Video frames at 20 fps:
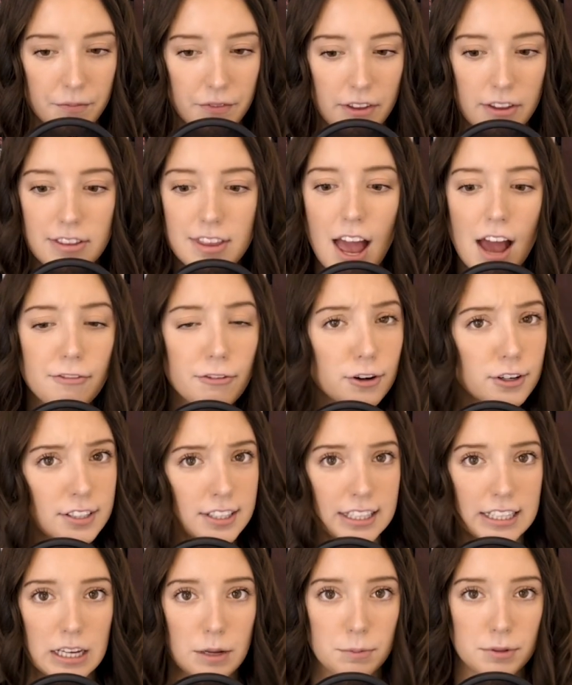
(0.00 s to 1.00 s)
Never
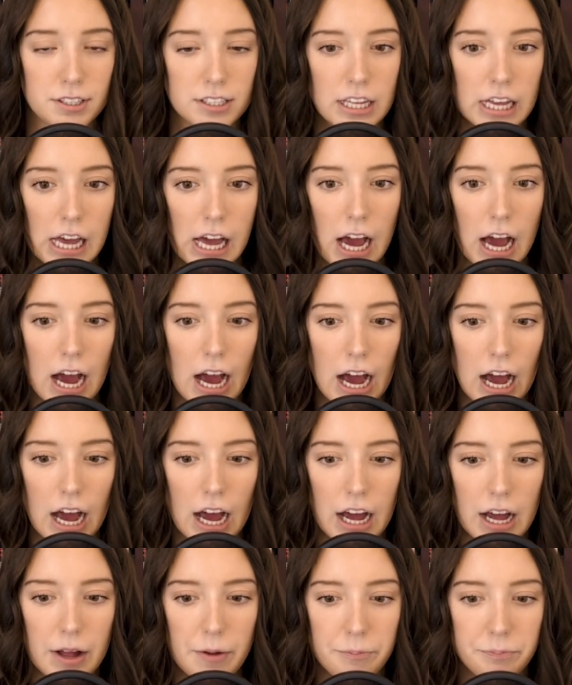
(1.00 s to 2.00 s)
sleeps.
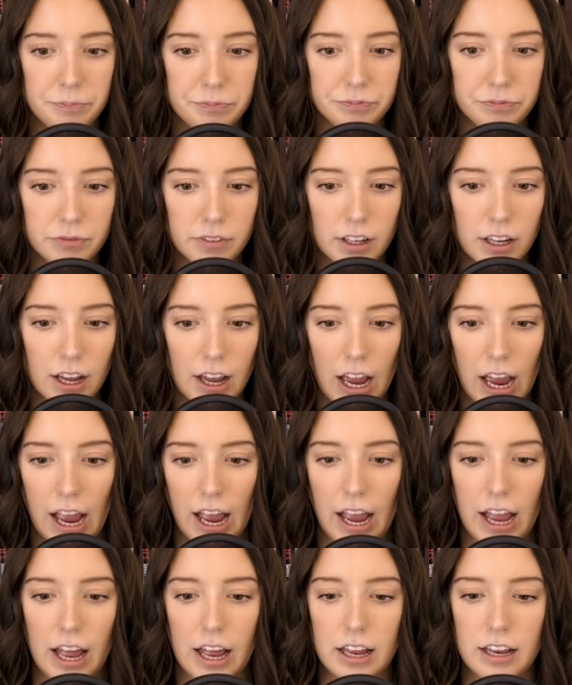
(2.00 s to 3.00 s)
And
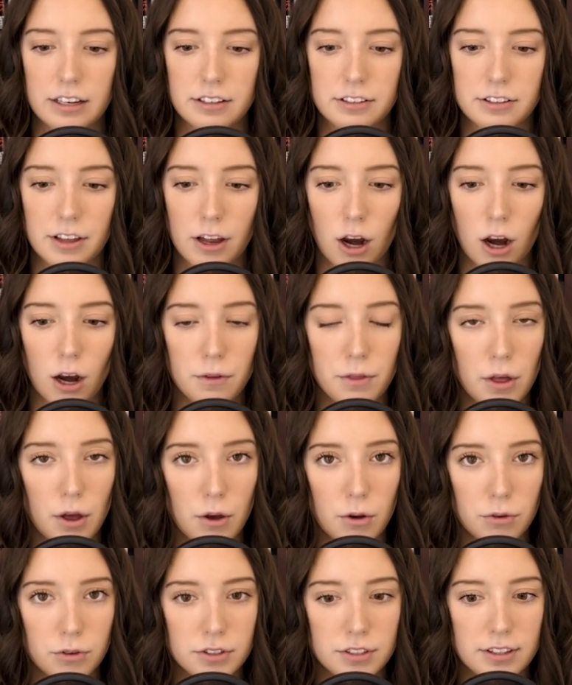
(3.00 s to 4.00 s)
there are
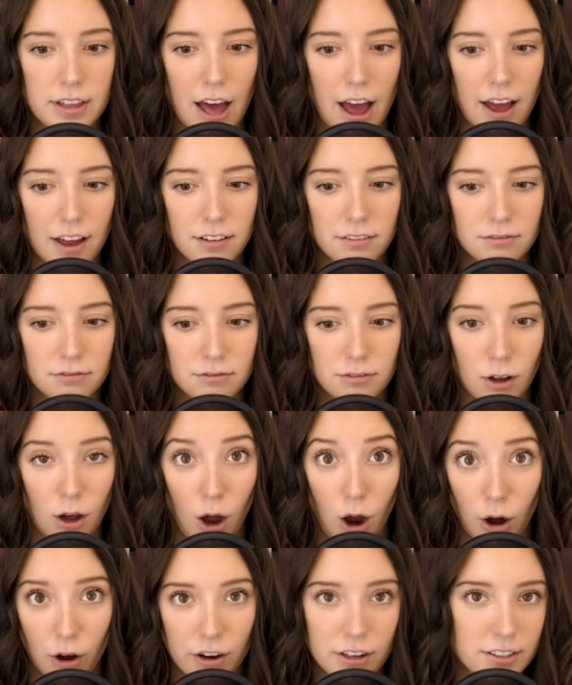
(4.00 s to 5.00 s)
those that
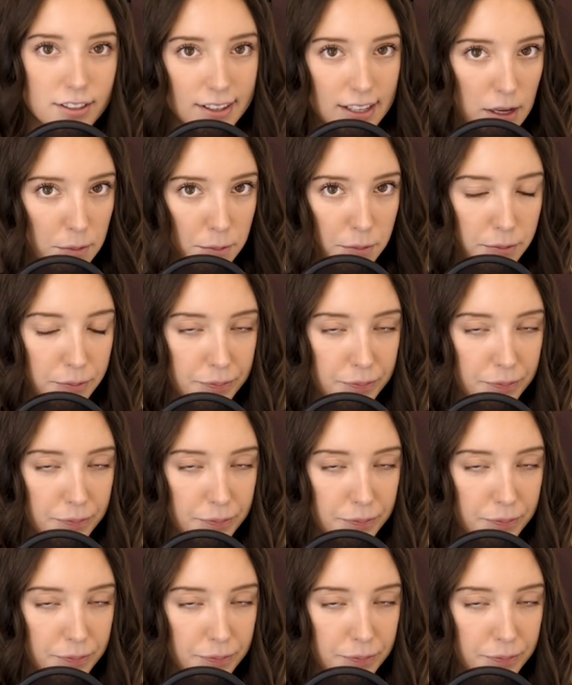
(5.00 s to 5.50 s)
are asleep